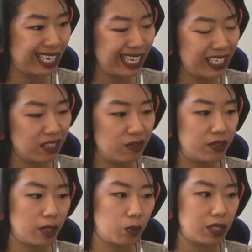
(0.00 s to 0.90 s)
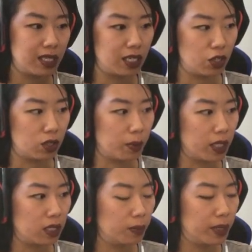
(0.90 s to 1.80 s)
kind of somewhat sitting on their
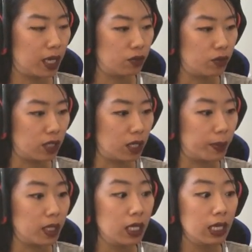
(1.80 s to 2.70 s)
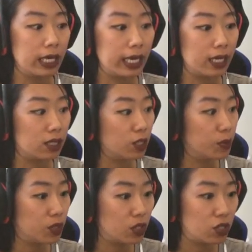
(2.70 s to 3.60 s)
butt, but not really. But again,
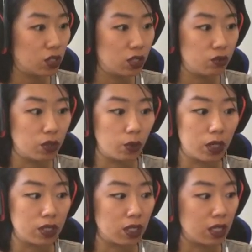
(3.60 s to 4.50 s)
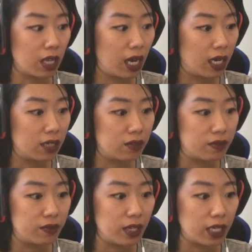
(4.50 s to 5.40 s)
this position requires a lot
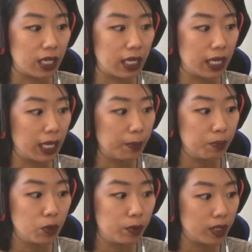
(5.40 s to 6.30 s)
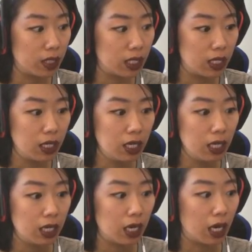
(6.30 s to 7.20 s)
of like hip mobility,
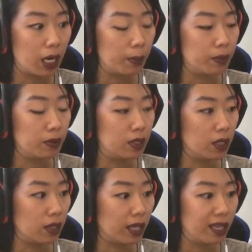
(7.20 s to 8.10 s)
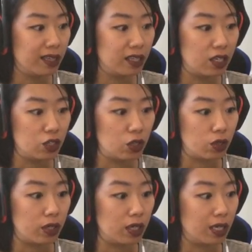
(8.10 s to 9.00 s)
the length in
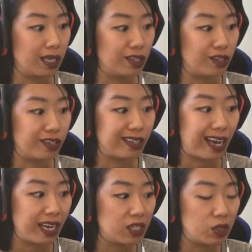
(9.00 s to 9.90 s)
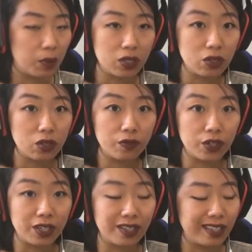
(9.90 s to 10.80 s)
your inner thighs, the muscles of
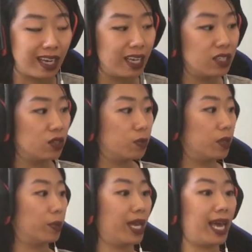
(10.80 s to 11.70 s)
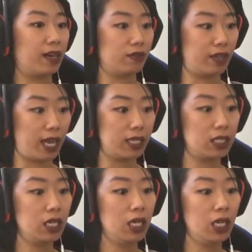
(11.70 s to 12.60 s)
your inner thighs, you need to be able to have
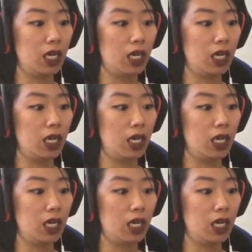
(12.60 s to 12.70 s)
that.